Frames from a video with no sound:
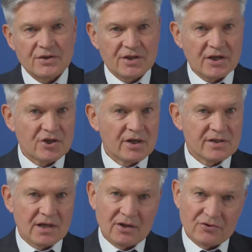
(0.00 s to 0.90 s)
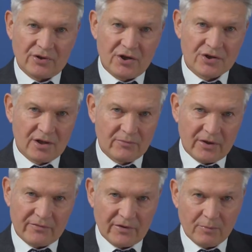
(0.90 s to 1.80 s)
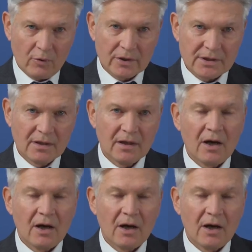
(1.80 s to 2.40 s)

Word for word: Such is our traditional brief report